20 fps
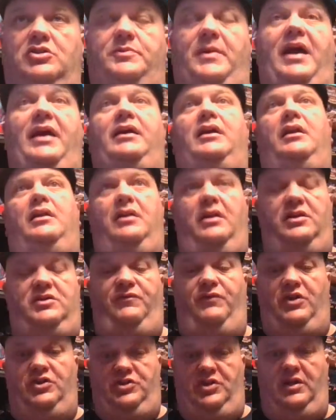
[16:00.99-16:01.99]
goes back into
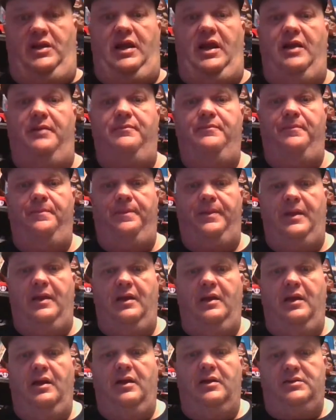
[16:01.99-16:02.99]
this vision again,
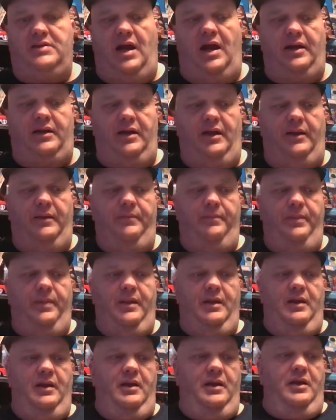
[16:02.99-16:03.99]
talking.
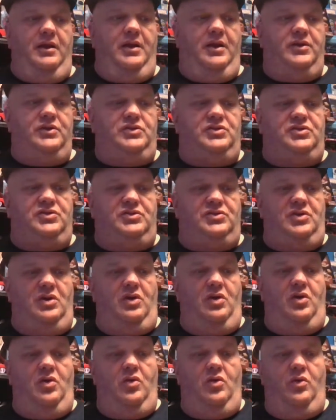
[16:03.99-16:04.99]

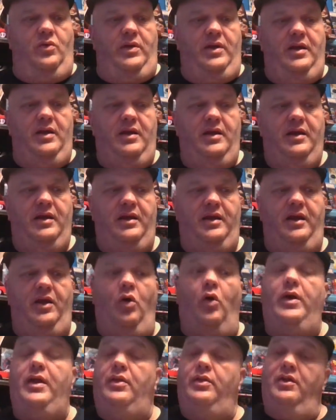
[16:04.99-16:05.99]
So, you
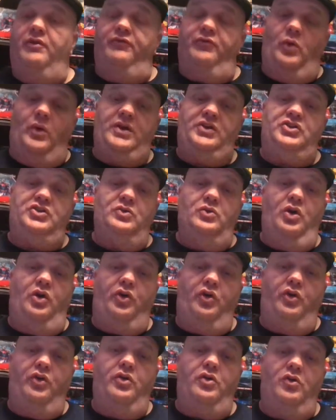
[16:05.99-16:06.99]
know, in the voice you
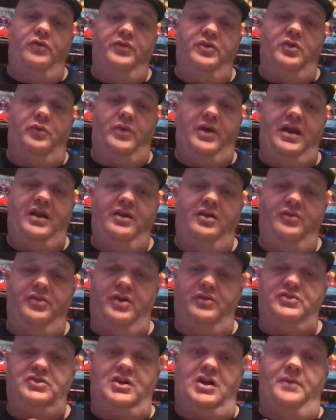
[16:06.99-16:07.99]
heard over the radio,
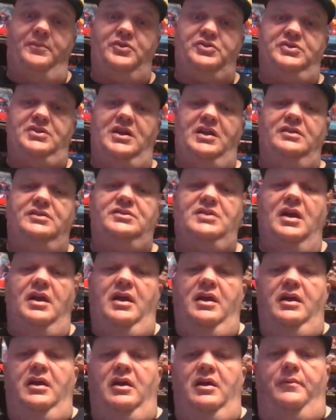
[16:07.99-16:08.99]
there was a couple scenes.
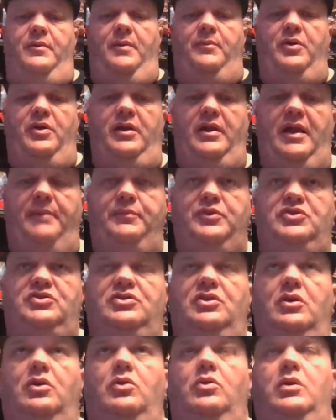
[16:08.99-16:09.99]
Remember in
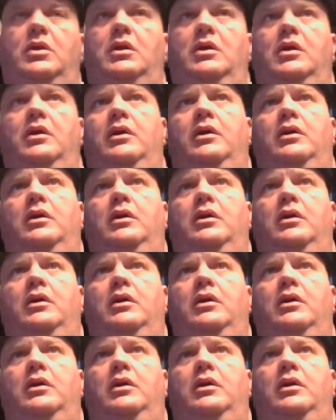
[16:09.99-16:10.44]
episode